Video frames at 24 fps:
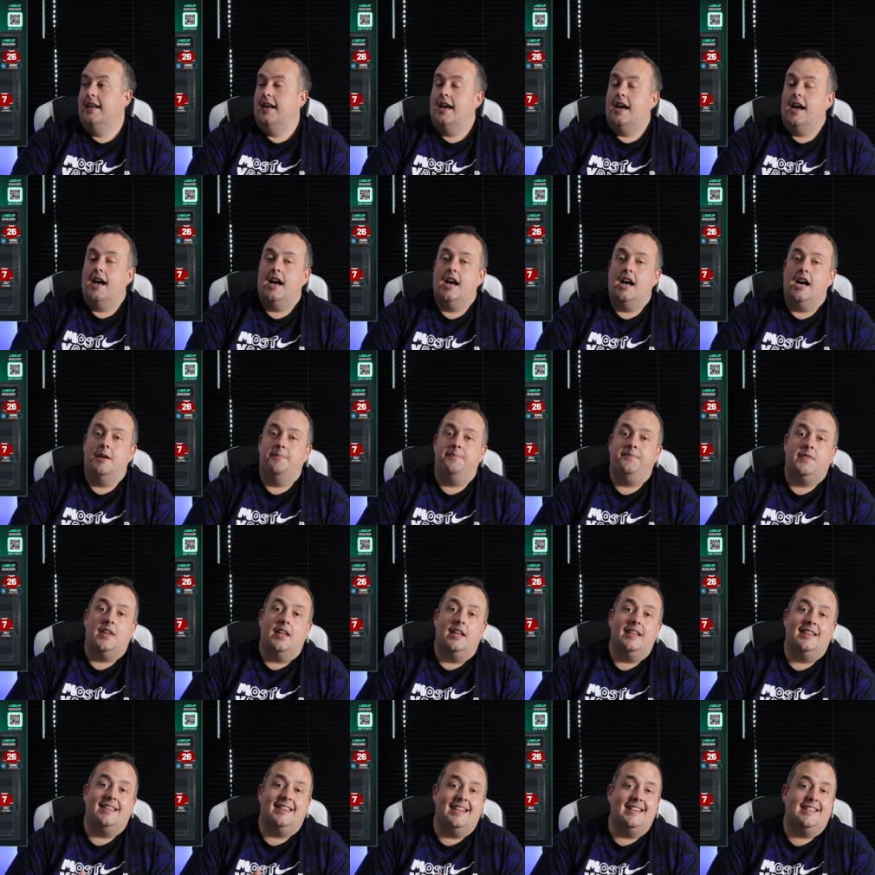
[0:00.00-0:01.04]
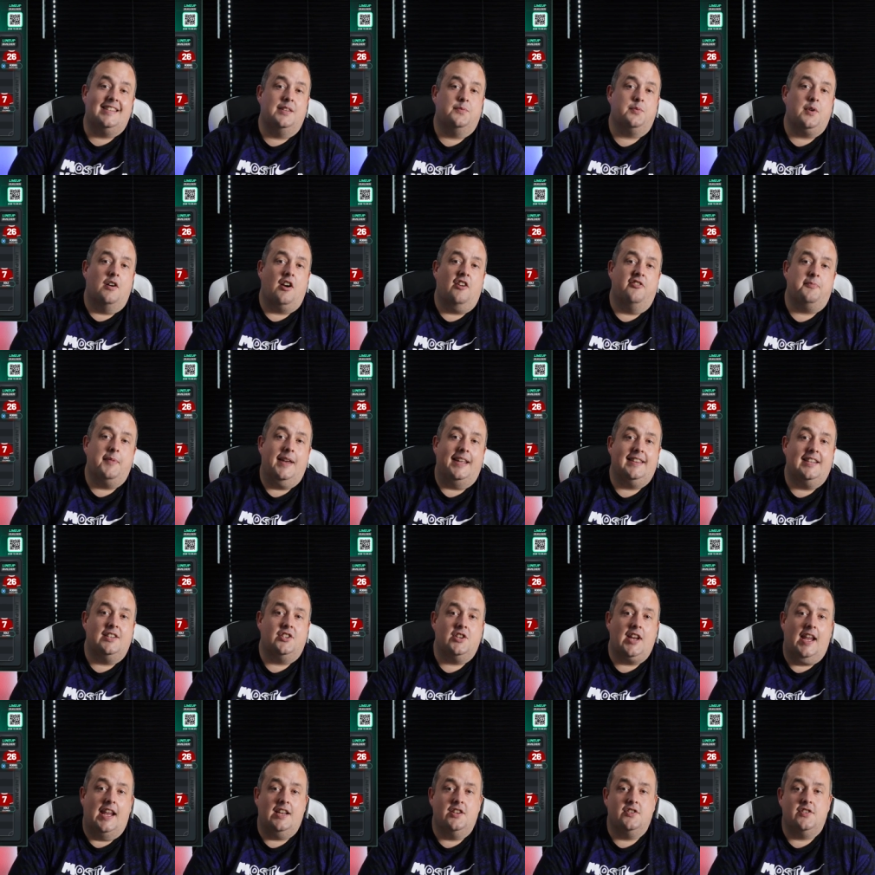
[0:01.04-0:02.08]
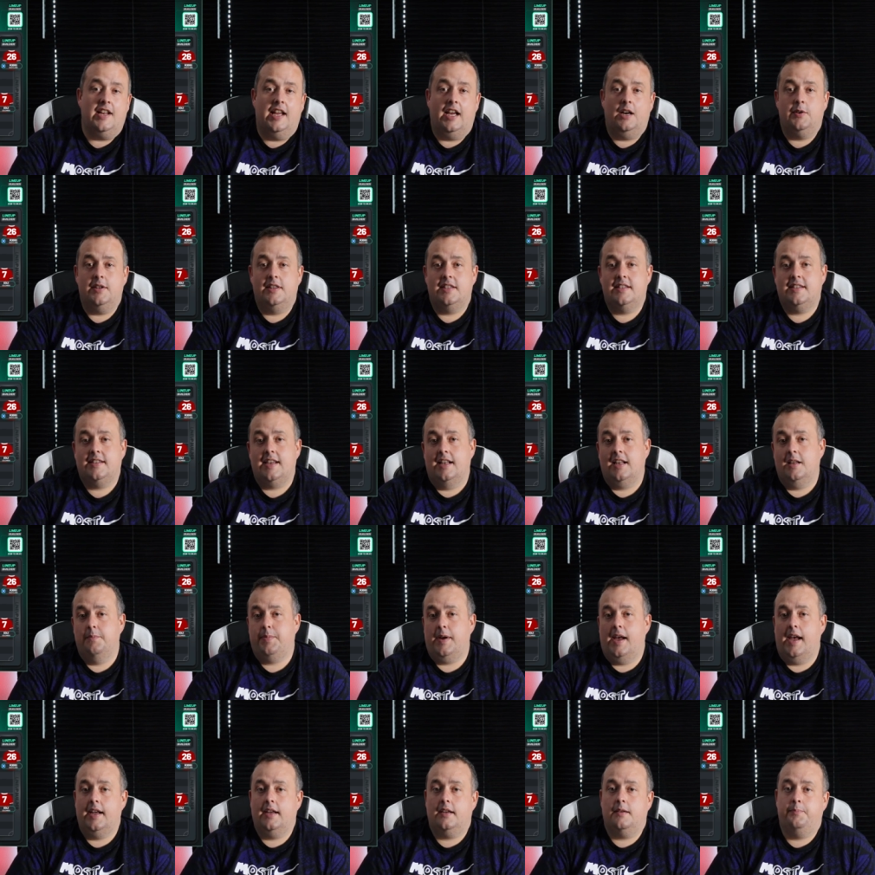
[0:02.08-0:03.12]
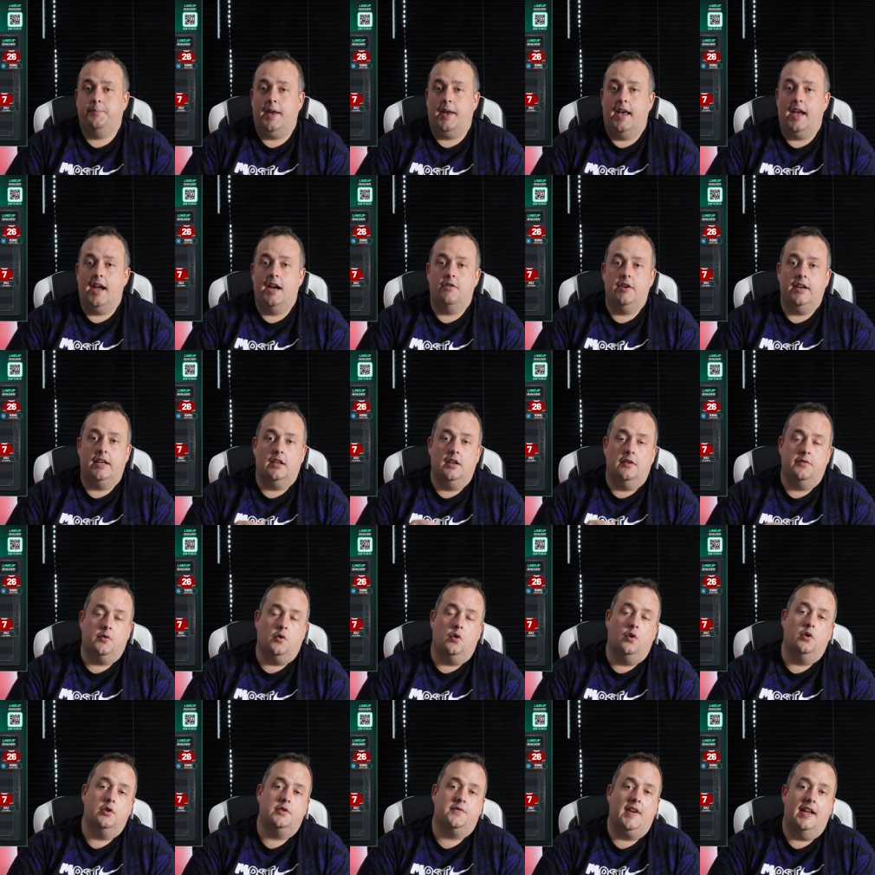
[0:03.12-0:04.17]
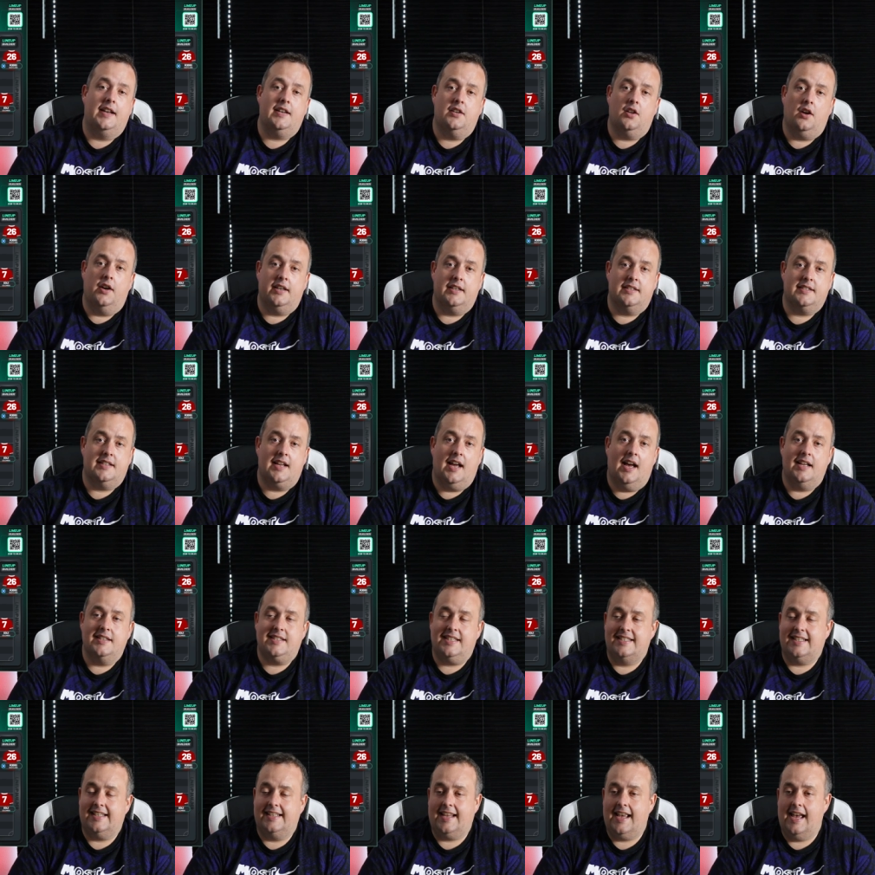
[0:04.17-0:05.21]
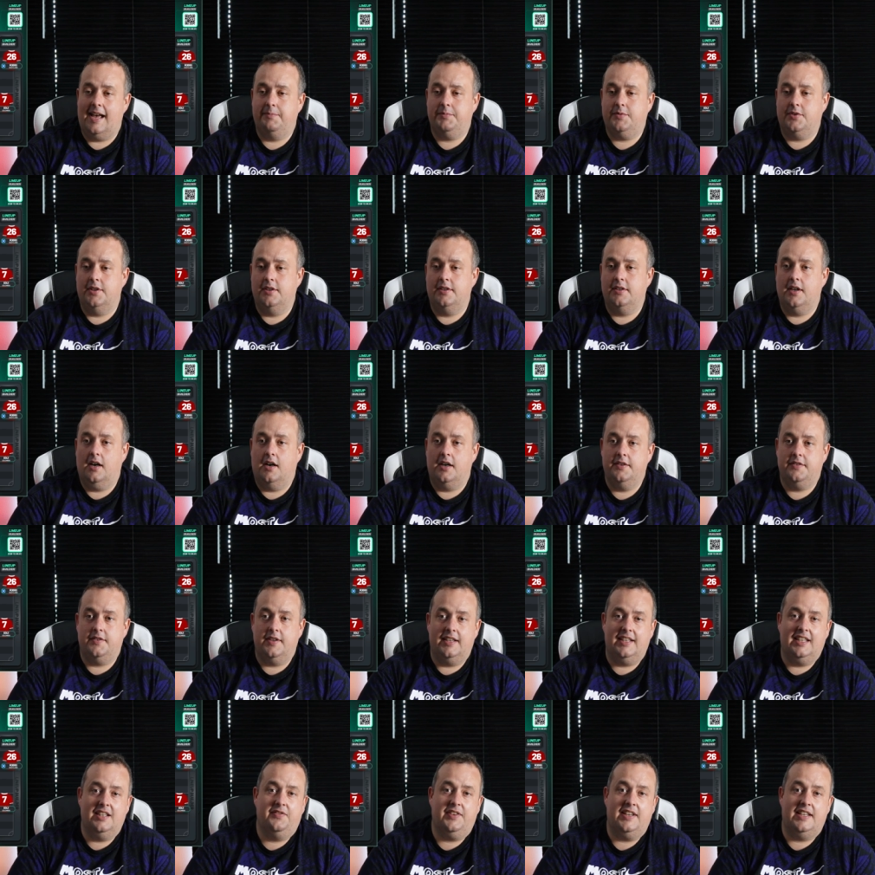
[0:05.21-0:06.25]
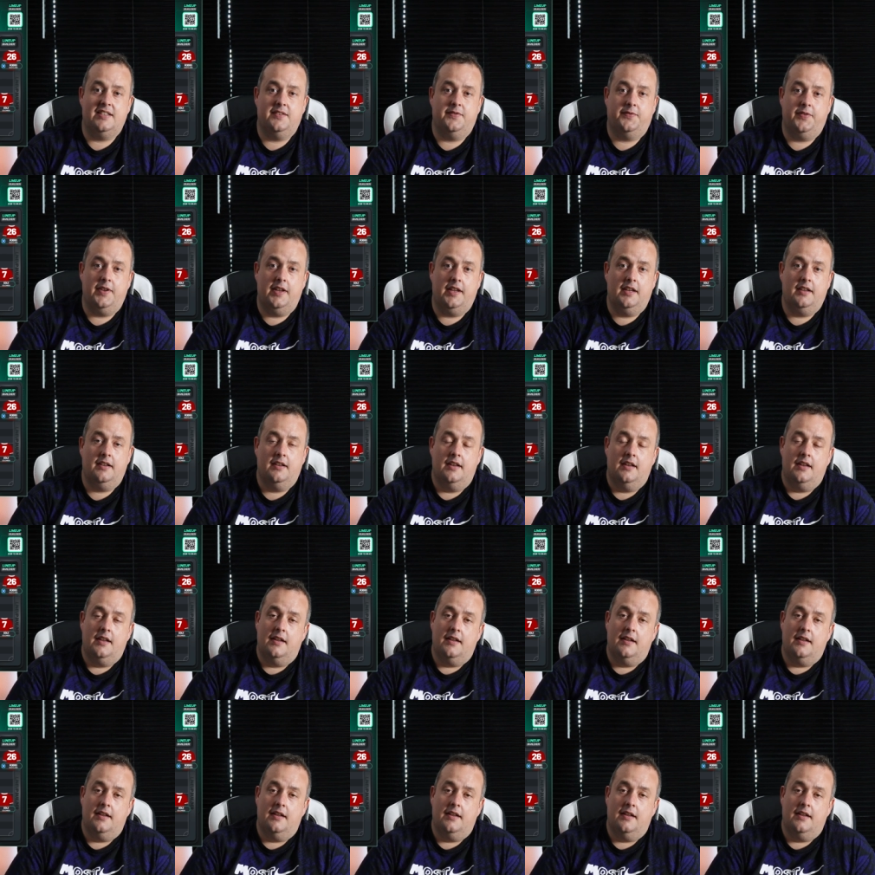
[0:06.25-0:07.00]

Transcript: Um, this is where I've made the change now at the centre back pairing. Of course, Van Dijk starts. He's the captain. I think if he's fit,